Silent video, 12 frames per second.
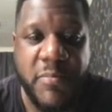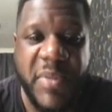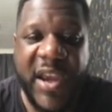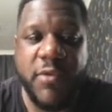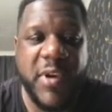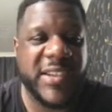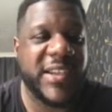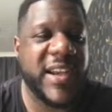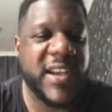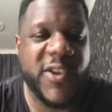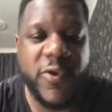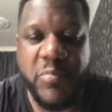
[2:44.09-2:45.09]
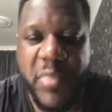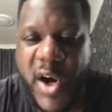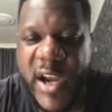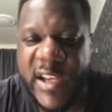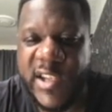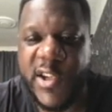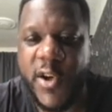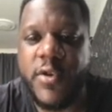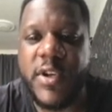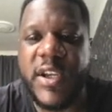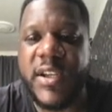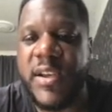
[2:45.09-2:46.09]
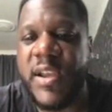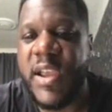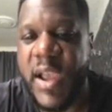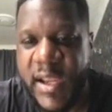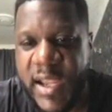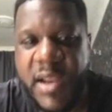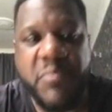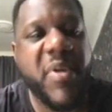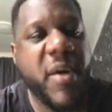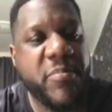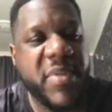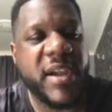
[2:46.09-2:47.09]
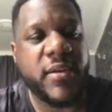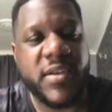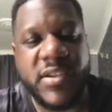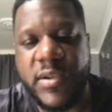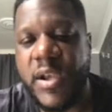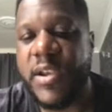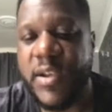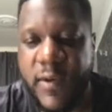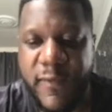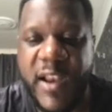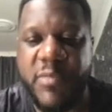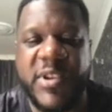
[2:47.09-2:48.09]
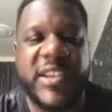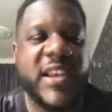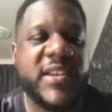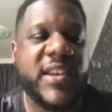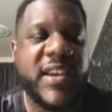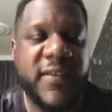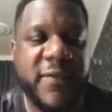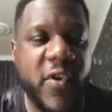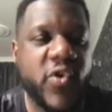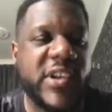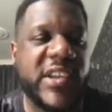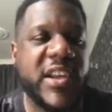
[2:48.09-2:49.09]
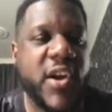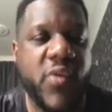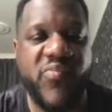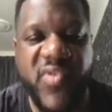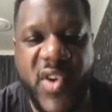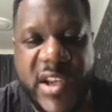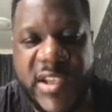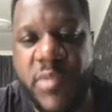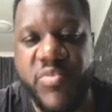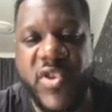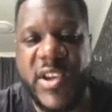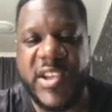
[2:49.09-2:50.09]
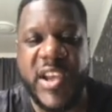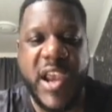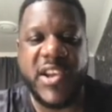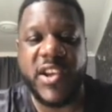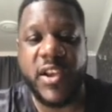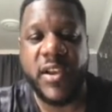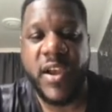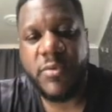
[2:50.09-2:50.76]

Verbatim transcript: B U S D to buy this token and get it pumping, because the developer says he's focusing on price appreciation.